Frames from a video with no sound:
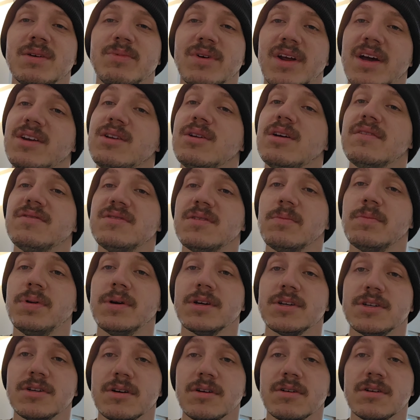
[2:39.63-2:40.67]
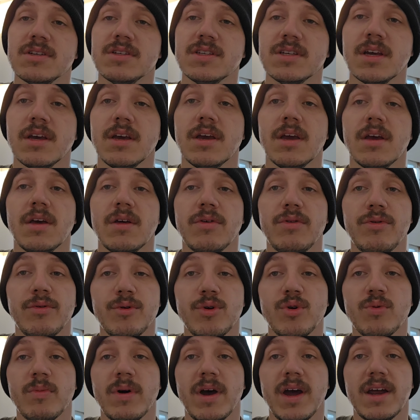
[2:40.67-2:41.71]
But I do have some pictures
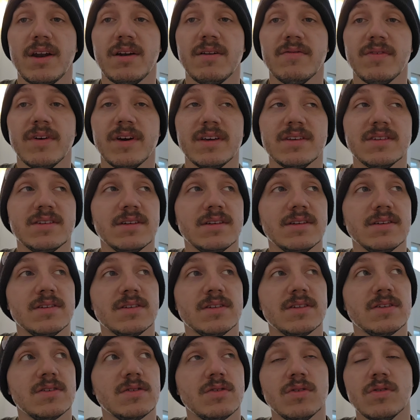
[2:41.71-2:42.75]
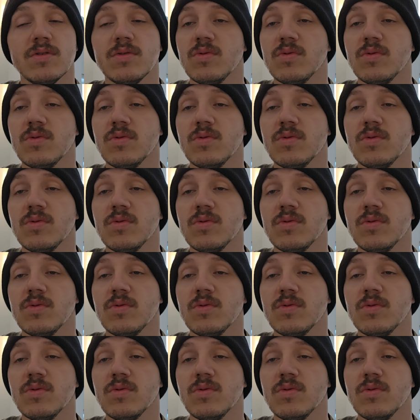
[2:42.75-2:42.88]
through my devices